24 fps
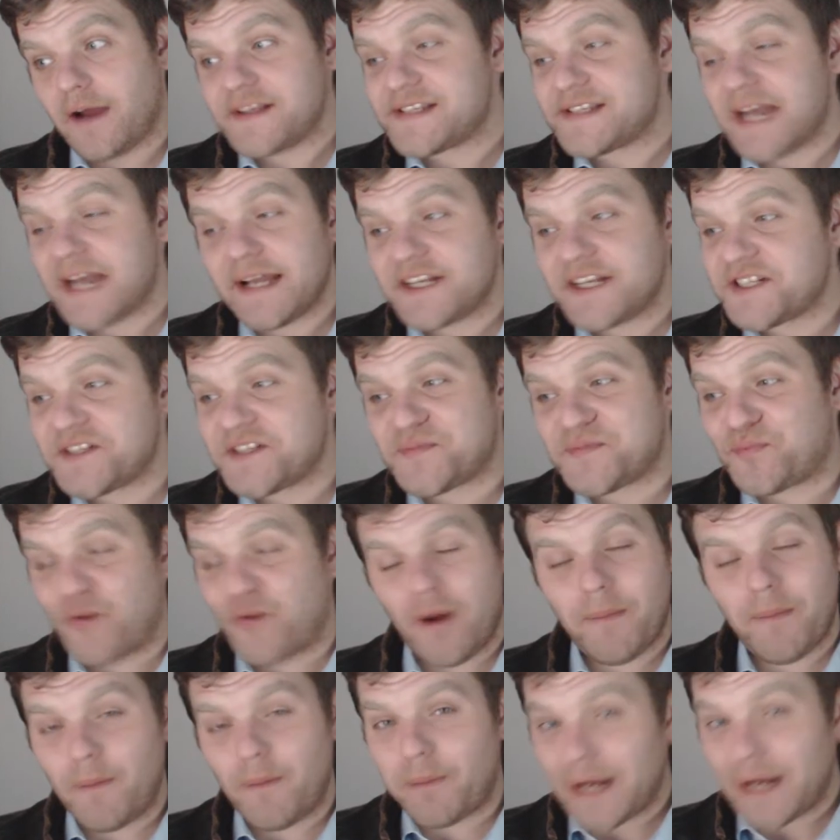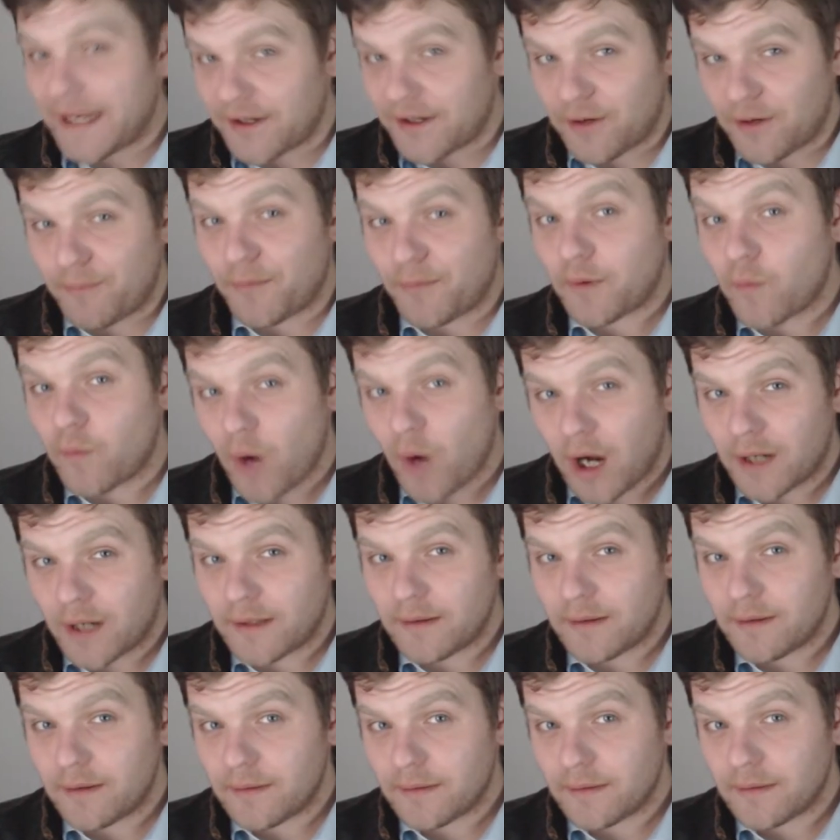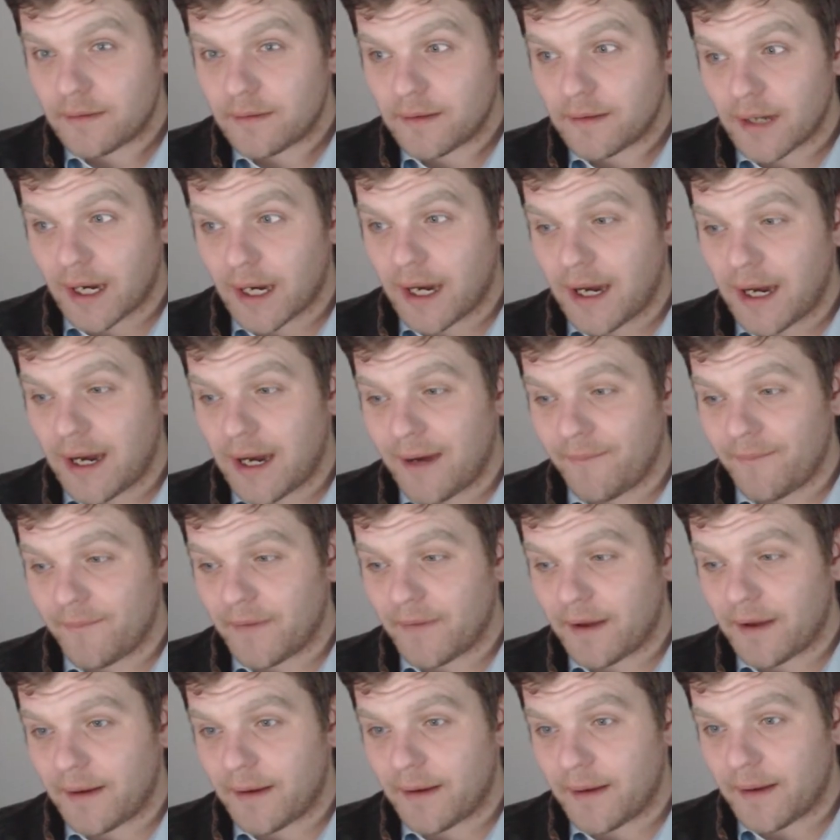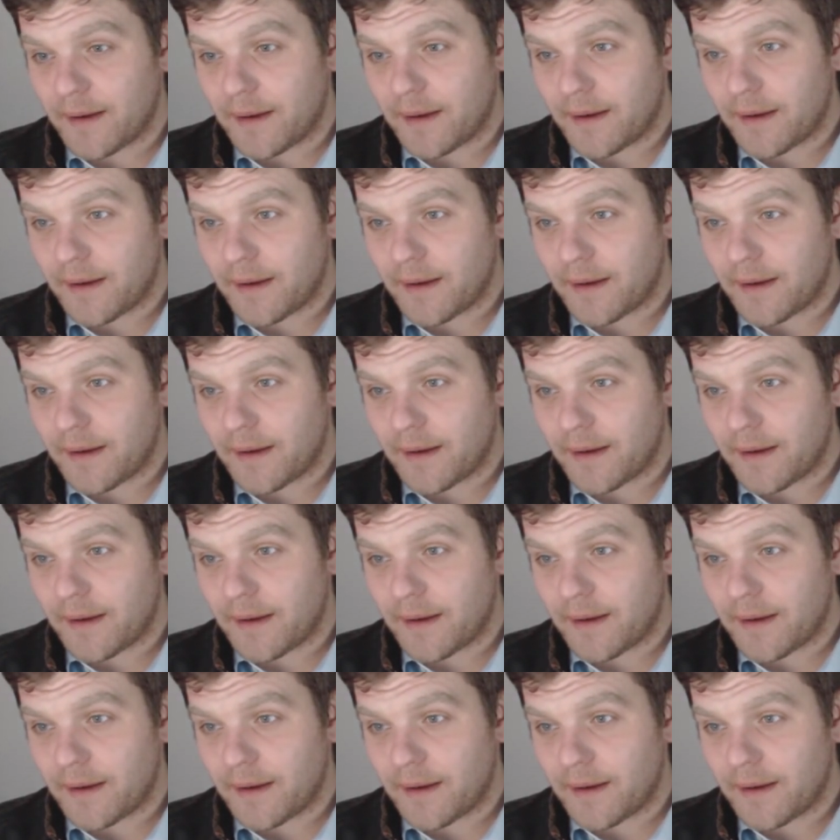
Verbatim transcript: I'd say this is probably number one. Um,